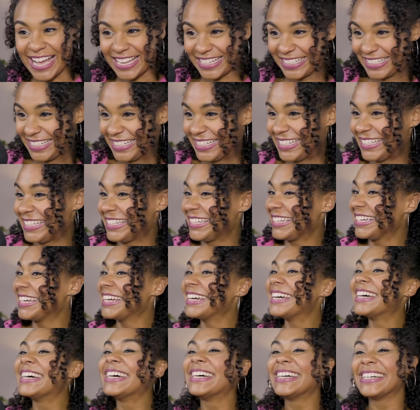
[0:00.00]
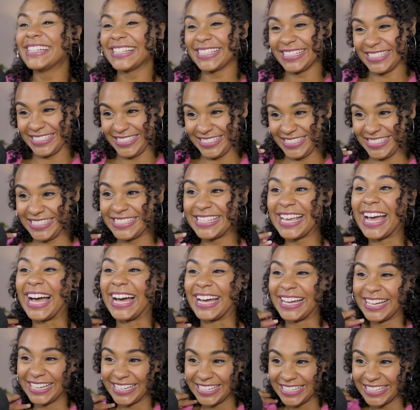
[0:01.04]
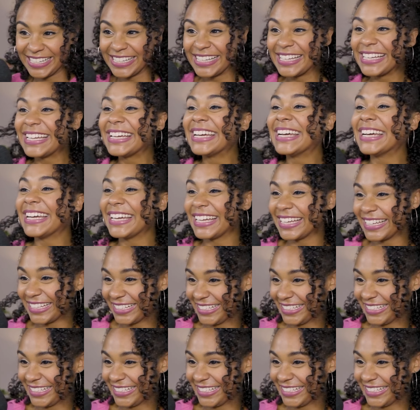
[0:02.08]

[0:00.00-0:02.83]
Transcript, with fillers: for the airline, a lost lemon for us consumers.